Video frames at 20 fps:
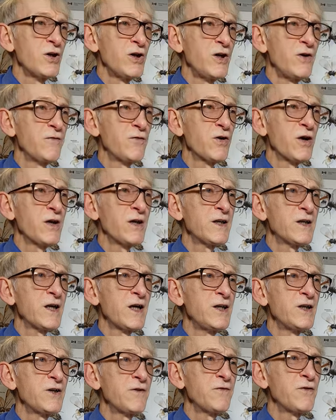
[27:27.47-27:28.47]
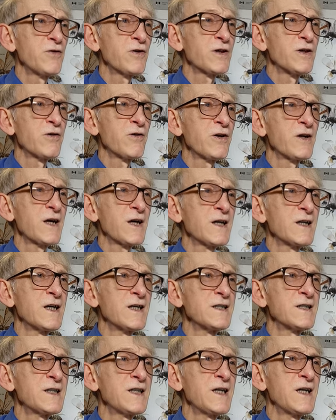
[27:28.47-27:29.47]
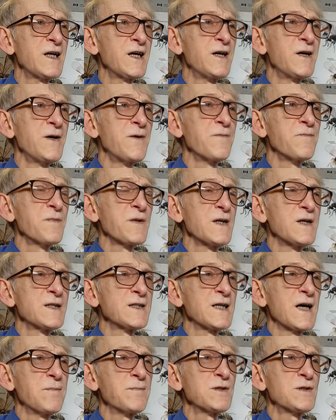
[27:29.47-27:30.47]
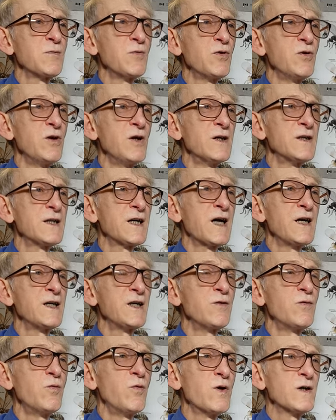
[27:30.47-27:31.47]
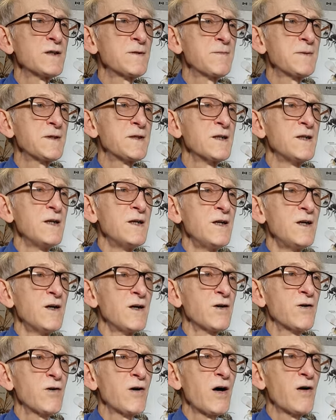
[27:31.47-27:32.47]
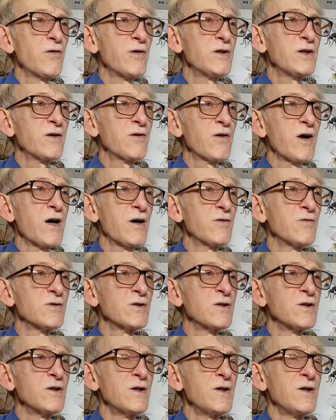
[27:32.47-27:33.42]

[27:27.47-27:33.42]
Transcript: If you are attentive, you can recognize here some small tiny wasps crawling around